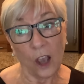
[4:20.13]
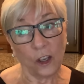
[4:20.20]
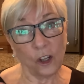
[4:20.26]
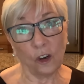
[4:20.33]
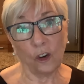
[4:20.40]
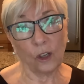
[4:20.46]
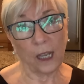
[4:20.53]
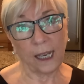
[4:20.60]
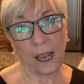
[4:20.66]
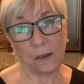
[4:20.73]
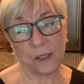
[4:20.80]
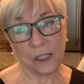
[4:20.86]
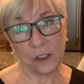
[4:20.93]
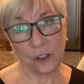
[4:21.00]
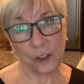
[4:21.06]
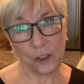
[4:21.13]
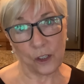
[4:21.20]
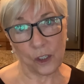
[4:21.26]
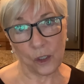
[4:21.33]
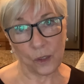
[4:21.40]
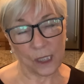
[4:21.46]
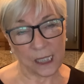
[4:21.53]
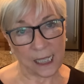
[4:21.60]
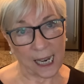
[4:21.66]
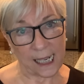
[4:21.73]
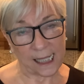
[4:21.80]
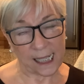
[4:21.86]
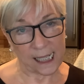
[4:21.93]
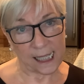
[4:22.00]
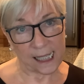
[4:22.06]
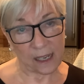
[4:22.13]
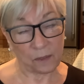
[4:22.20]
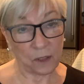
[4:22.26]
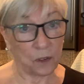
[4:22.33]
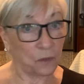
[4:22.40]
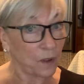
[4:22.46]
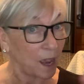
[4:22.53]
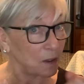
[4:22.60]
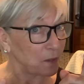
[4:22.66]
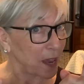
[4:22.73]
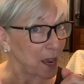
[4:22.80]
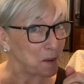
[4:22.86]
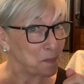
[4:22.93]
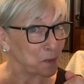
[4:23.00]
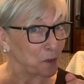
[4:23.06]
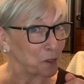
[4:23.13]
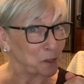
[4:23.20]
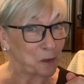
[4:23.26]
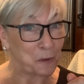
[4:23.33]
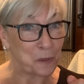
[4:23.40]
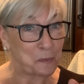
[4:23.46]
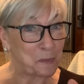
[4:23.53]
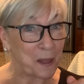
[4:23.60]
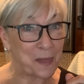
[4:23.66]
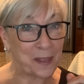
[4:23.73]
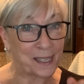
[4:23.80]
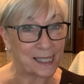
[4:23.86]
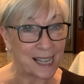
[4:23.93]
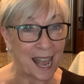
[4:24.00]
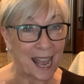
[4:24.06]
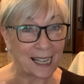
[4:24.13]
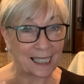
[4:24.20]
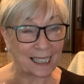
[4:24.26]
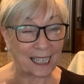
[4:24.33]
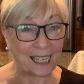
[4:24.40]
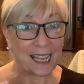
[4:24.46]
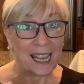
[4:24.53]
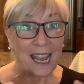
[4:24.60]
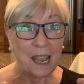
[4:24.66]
You know, like I was introduced to it in 1975, April, know the month exactly,